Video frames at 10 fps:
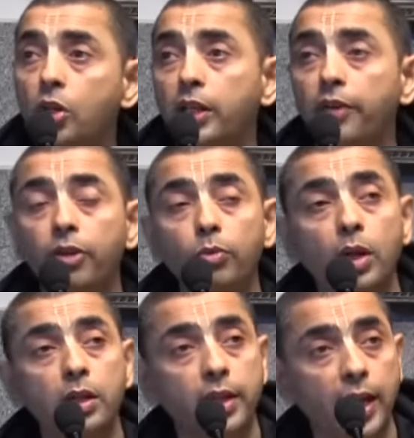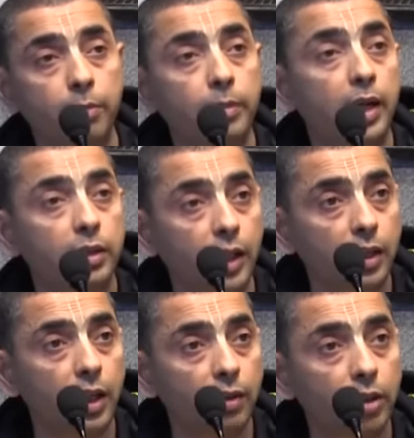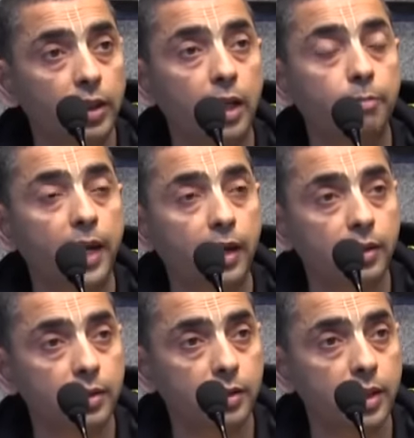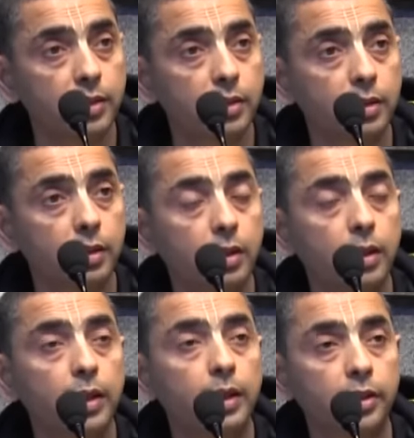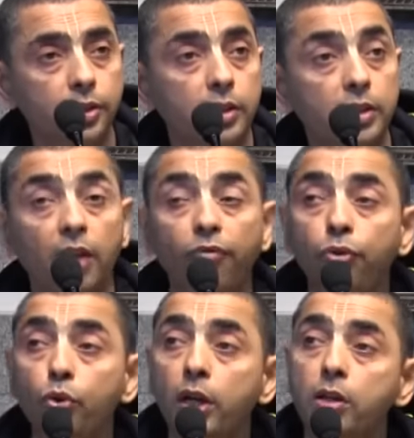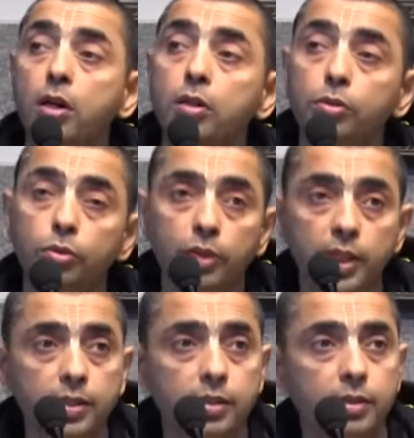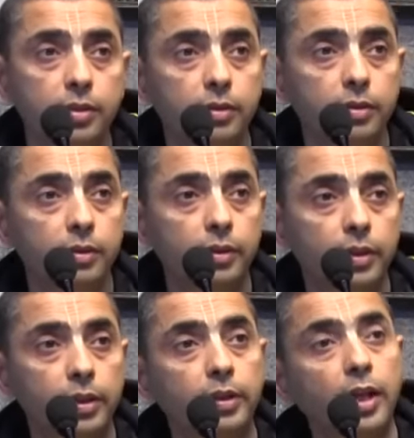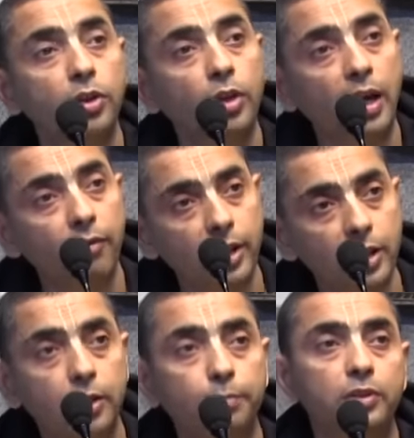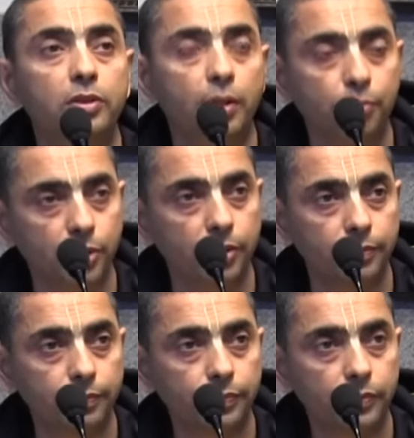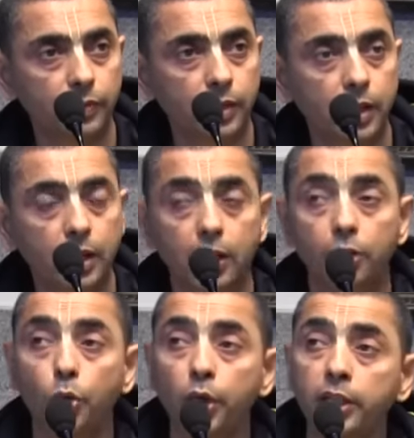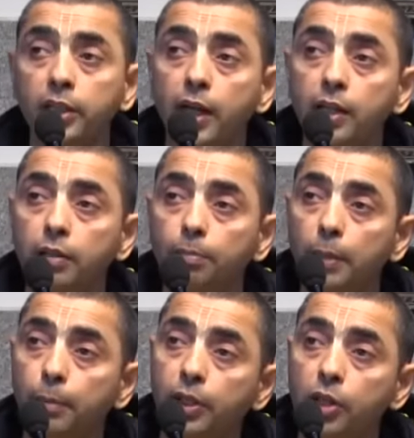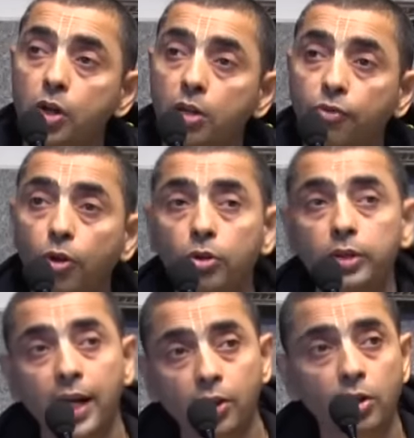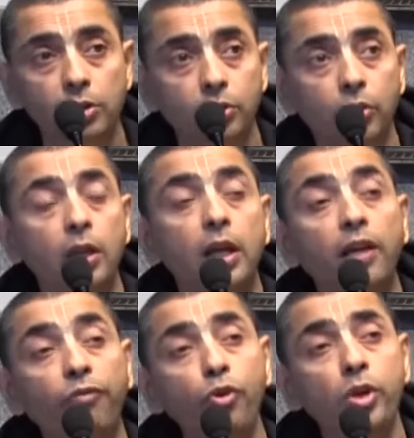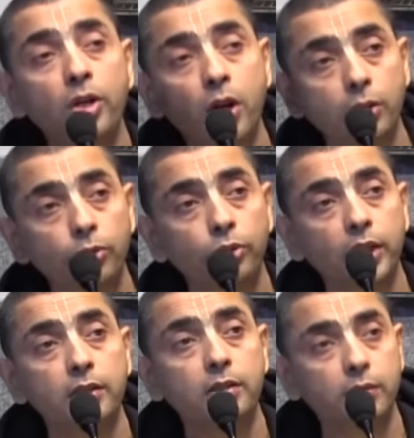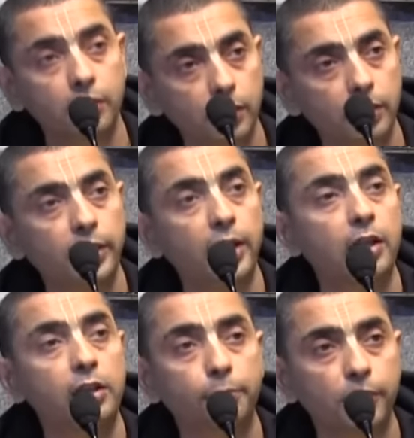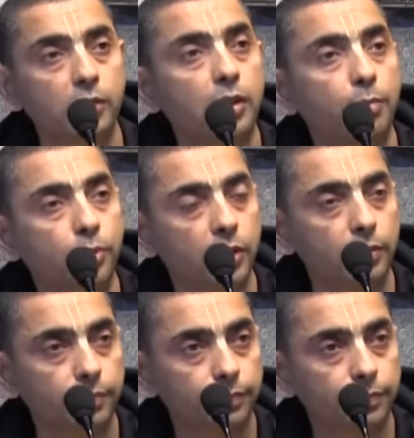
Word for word: not everyone can be at that level, can practice this, Krishna says, if you cannot do this, then you have another prescription. Knowing that people cannot follow that also, if you cannot do this, then another prescription.